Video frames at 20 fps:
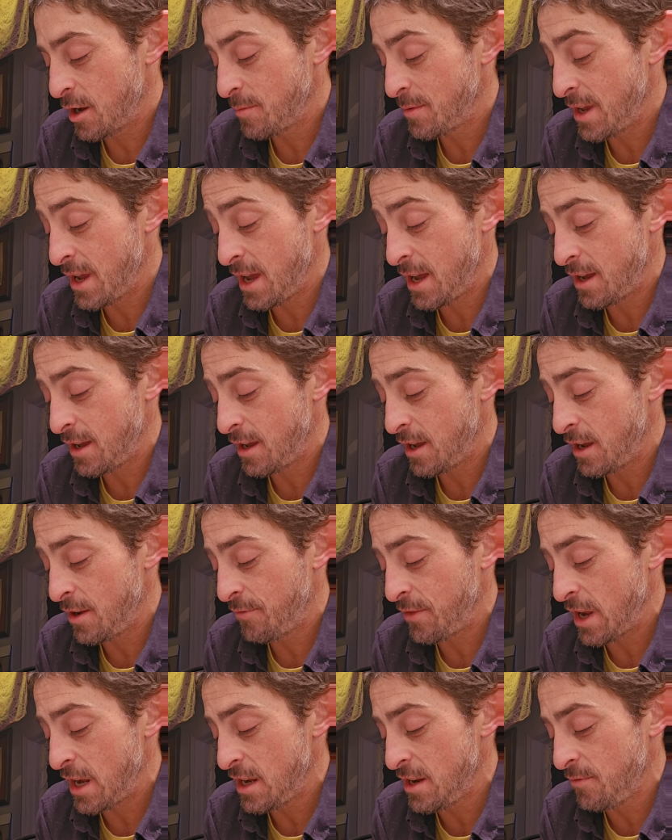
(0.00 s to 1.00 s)
Yeah,
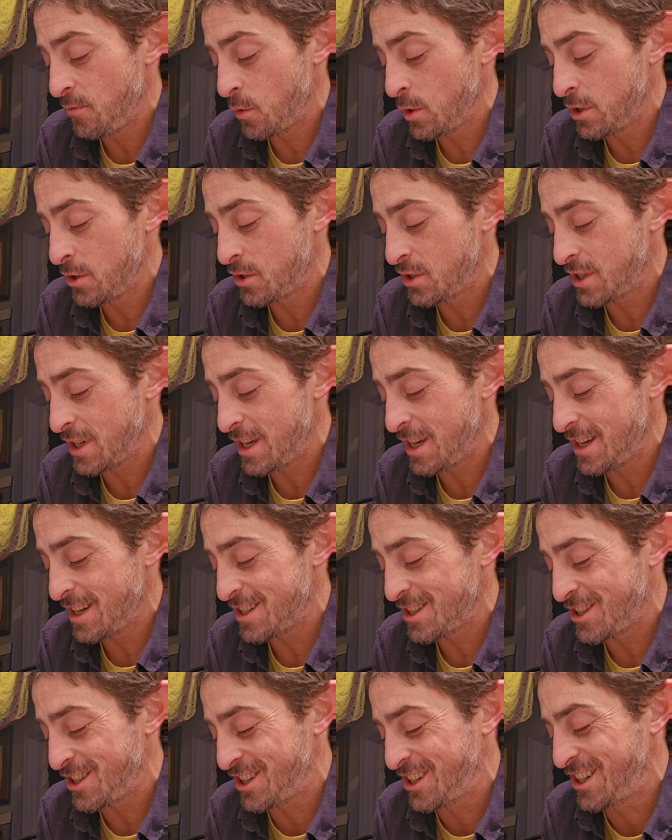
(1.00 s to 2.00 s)
if any of what you're seeing
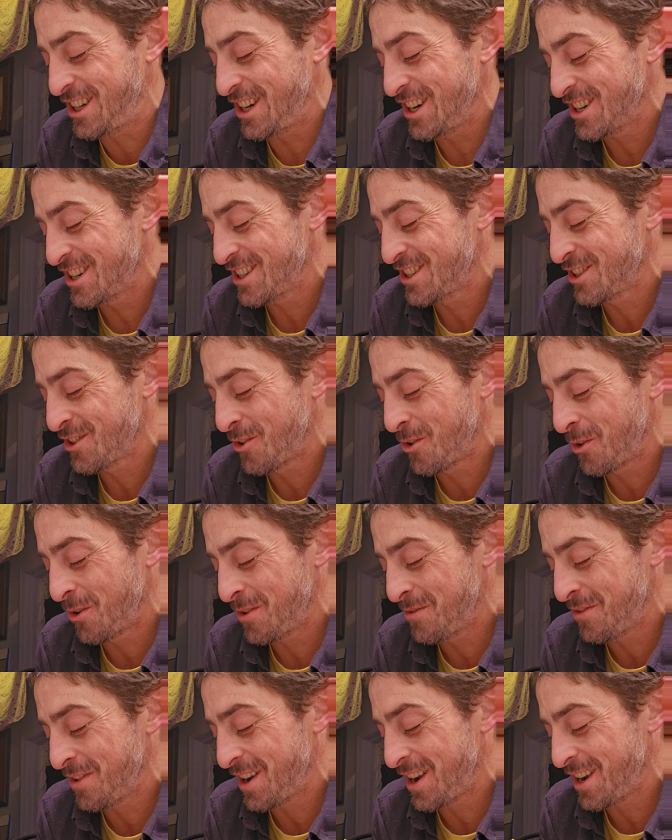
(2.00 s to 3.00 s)
is as
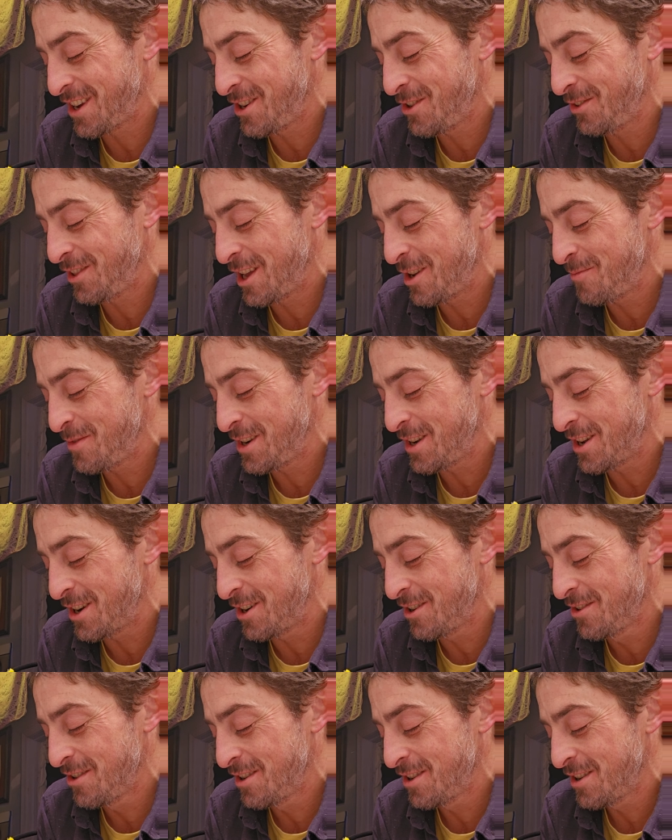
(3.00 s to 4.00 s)
horrifying you, let me
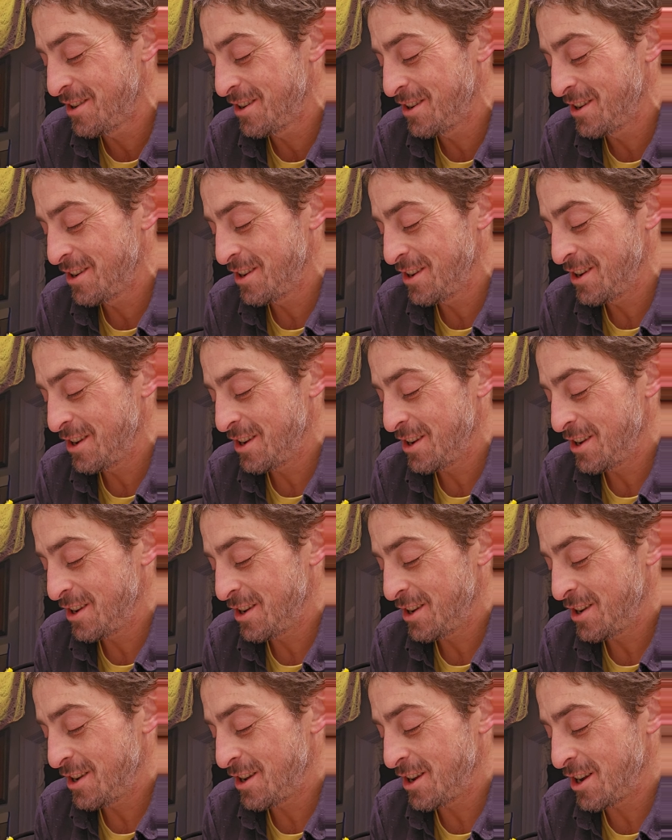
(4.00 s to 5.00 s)
know,
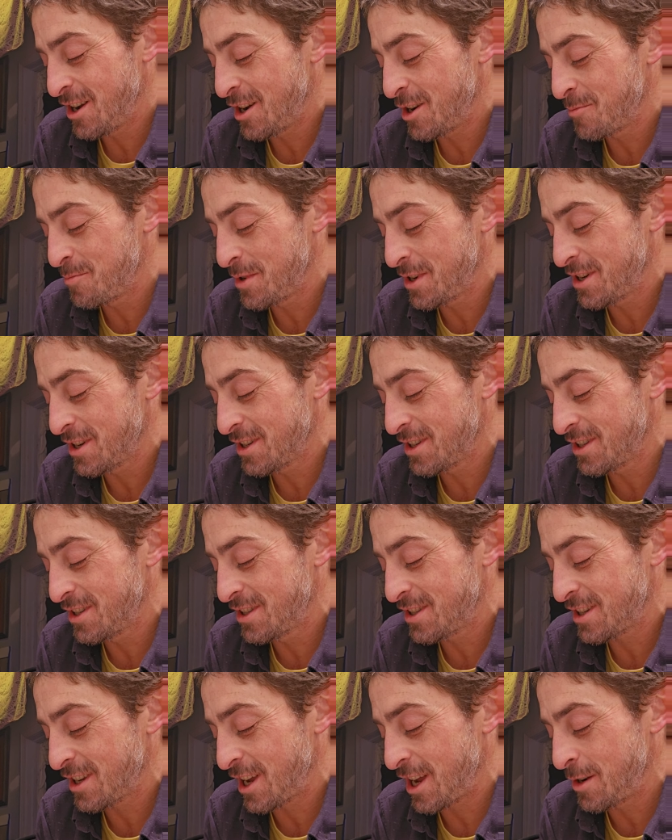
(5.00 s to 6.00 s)

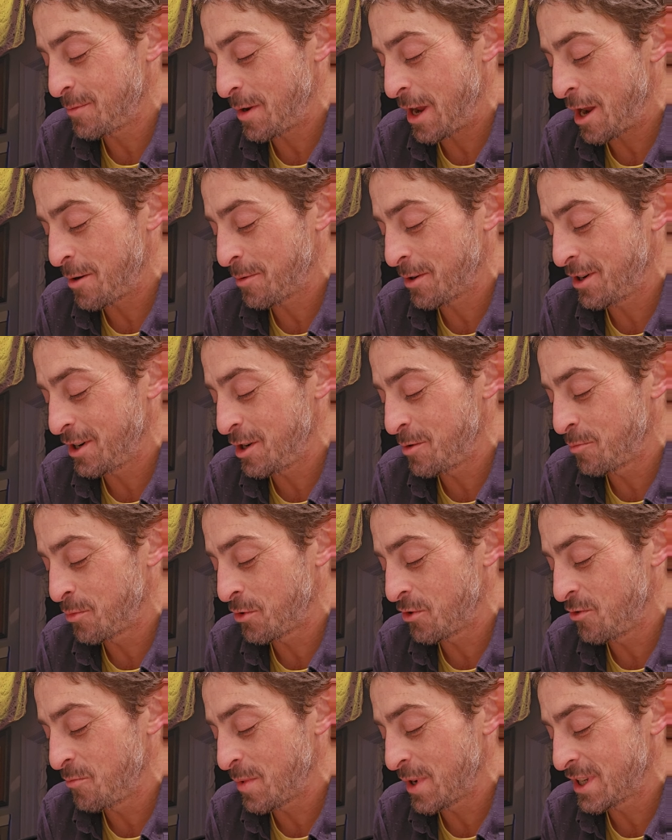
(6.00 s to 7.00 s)
because I am going to
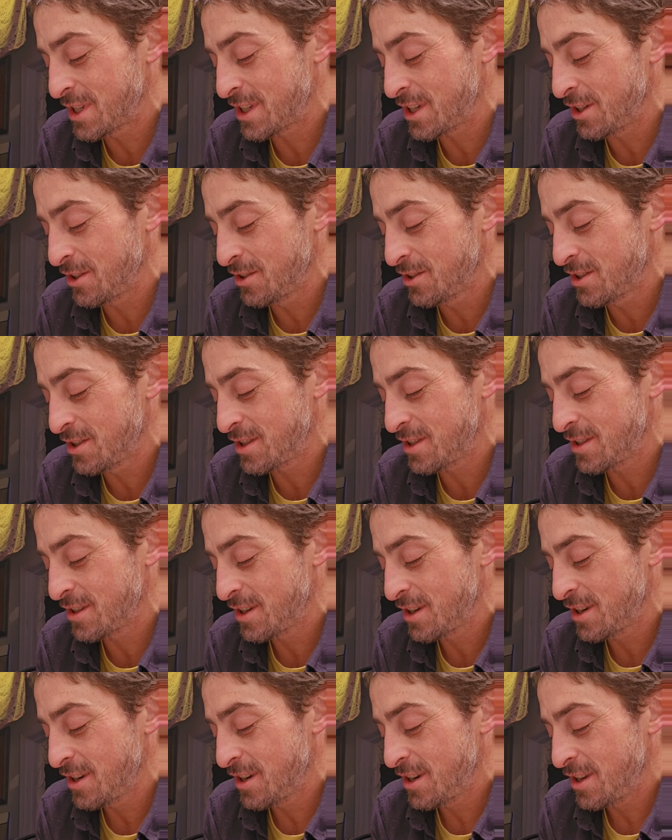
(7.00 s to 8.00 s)
improve my skills,
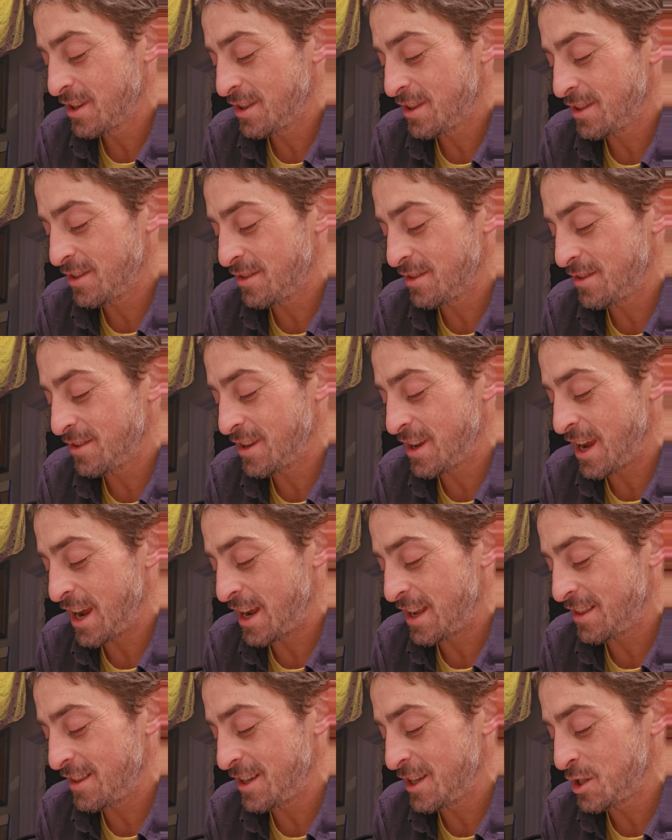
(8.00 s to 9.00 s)

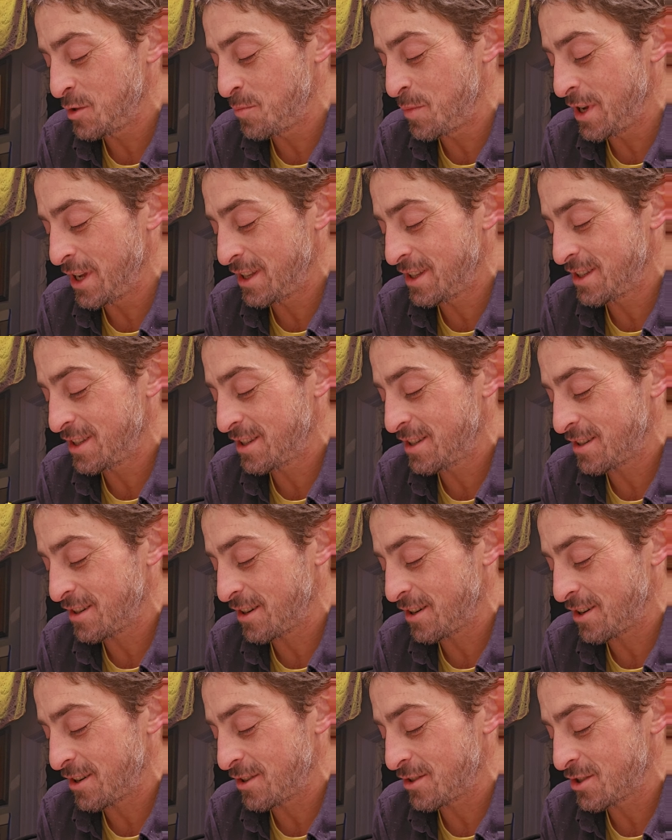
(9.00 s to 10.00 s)
and these bits
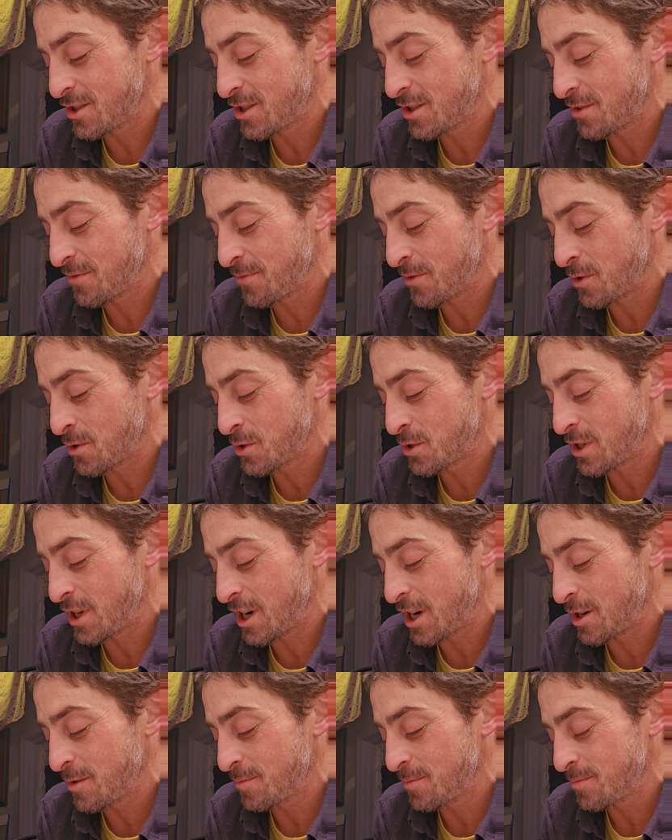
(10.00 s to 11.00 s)
are just the first
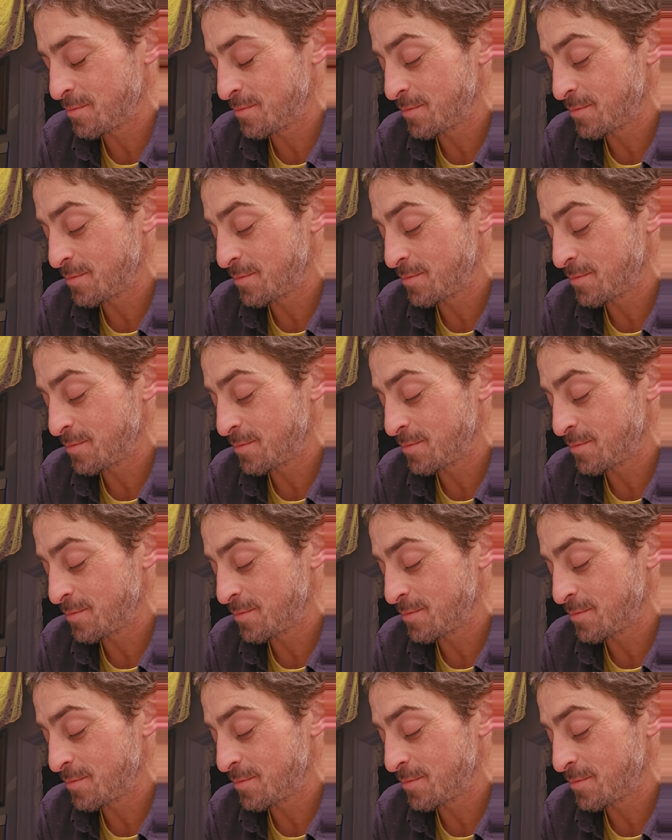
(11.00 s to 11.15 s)
time